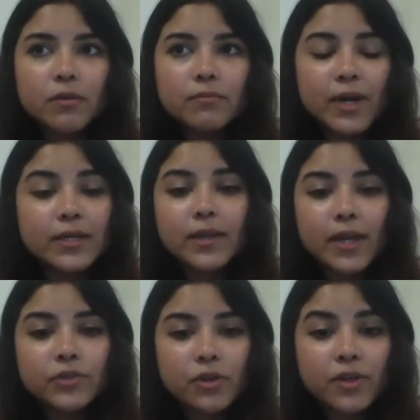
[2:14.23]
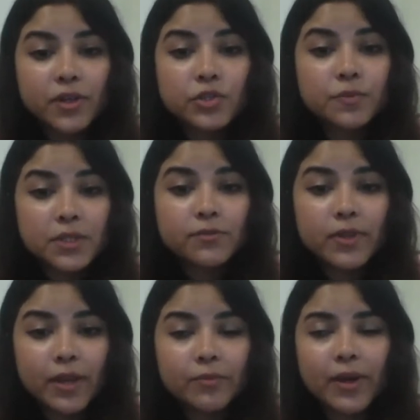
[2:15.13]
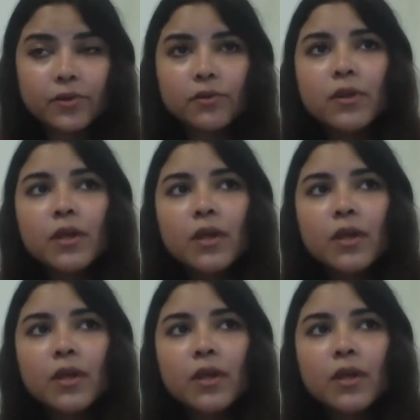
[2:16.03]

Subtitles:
multilateral arrangements for that matter,